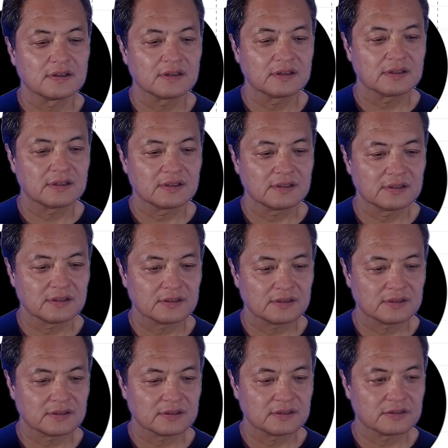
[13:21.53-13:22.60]

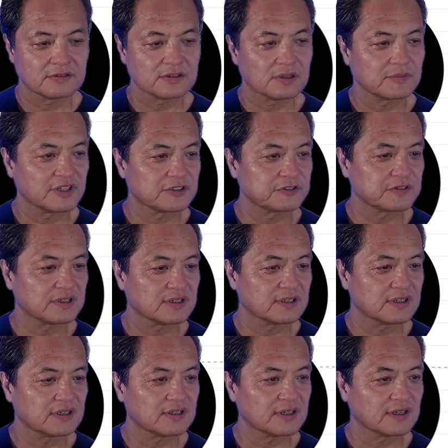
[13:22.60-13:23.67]
and draw my trend
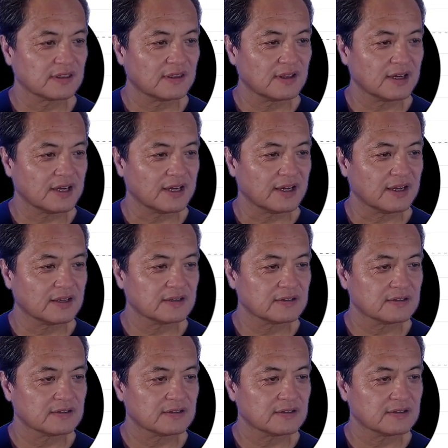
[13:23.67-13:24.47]
line like that.